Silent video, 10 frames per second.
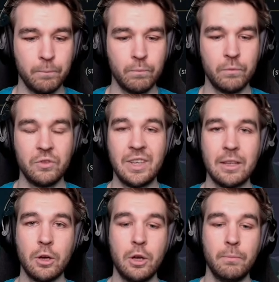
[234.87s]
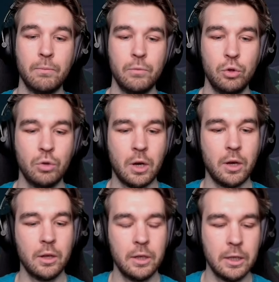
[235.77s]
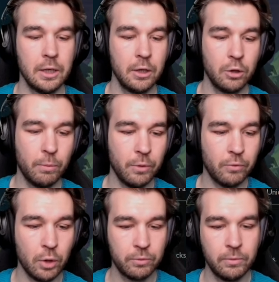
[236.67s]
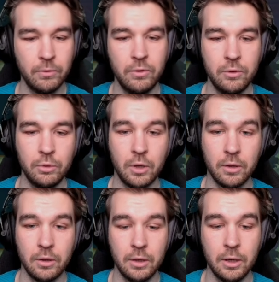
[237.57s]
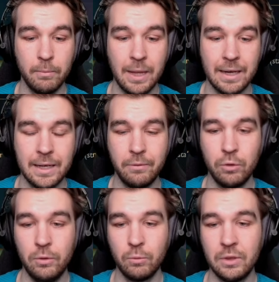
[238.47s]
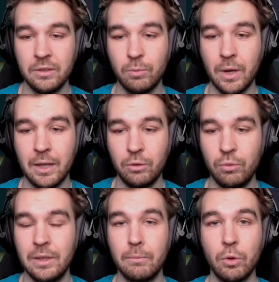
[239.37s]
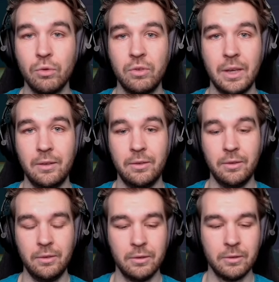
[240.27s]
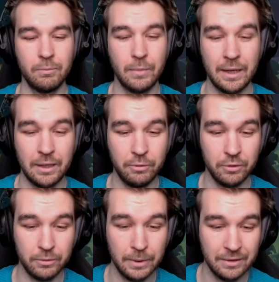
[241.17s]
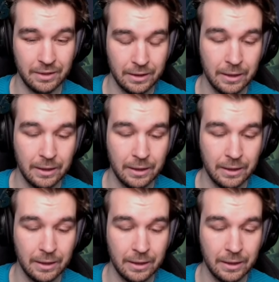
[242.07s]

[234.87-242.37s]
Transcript: Second item, you got a couple of options. You got Black Cleaver, which is what I do in most cases. Black Cleaver is amazing.